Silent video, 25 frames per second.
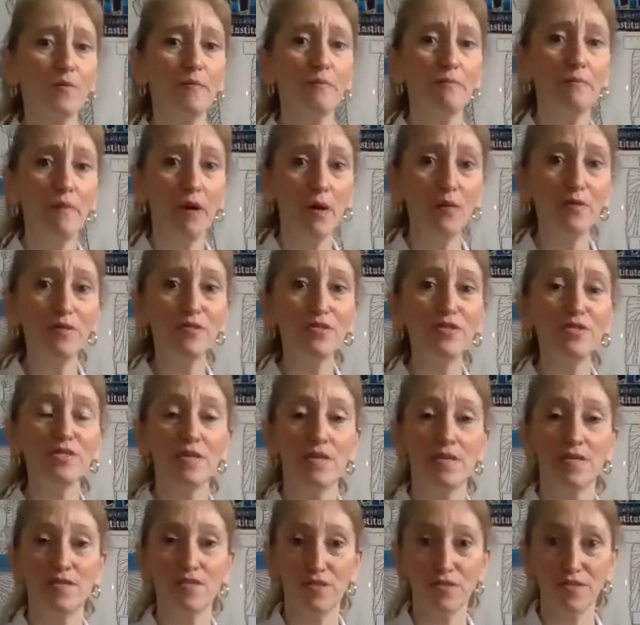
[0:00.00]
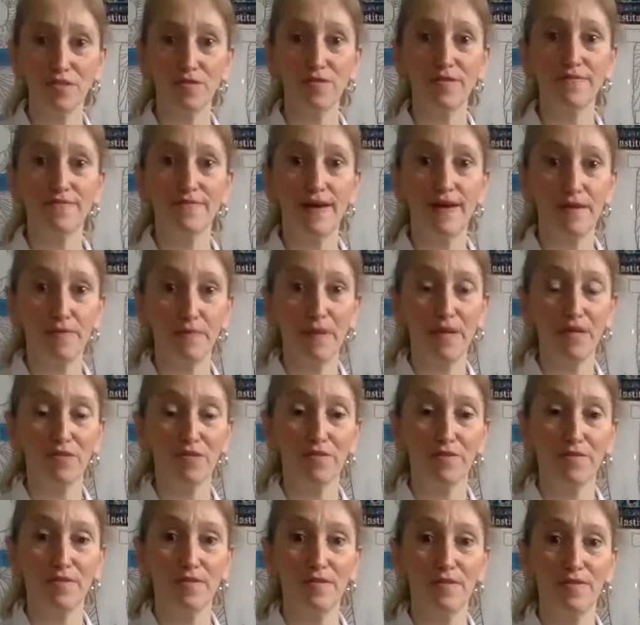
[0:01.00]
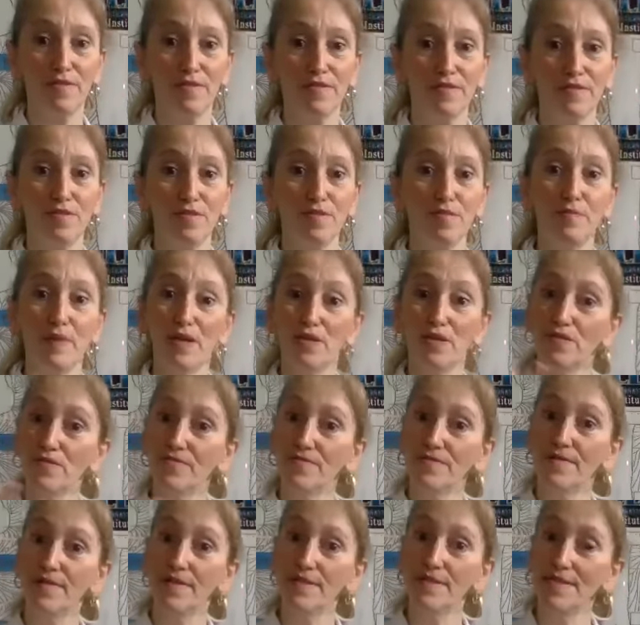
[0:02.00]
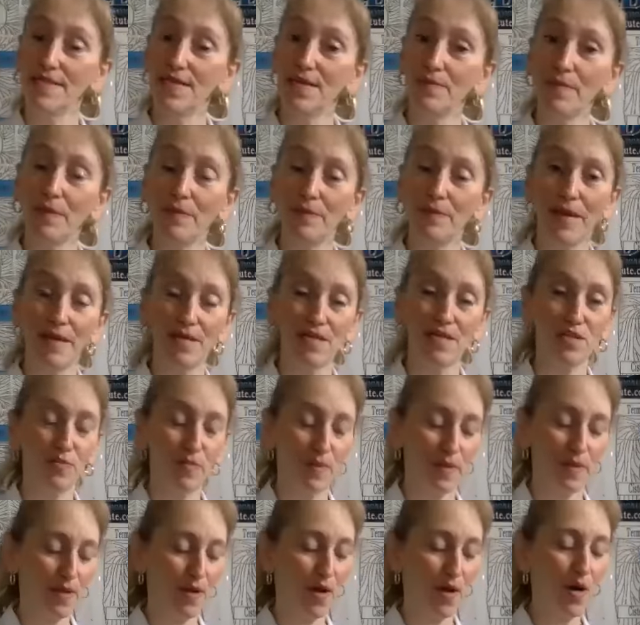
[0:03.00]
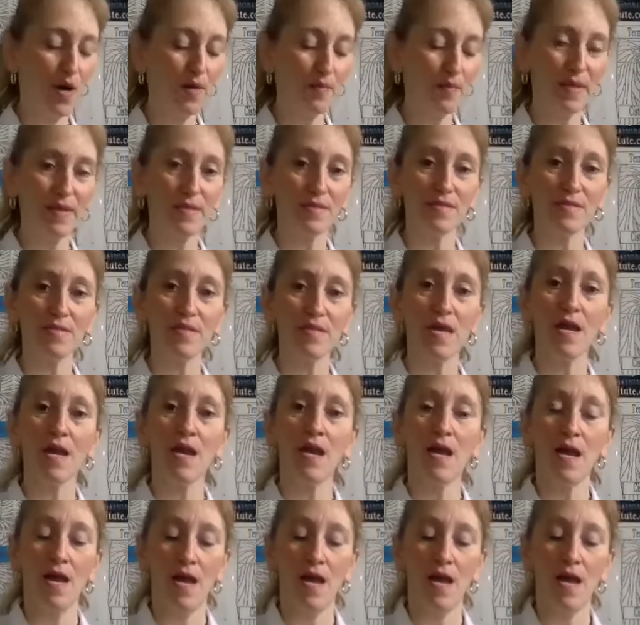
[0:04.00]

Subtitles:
Most certified measurers who measure for edema management garments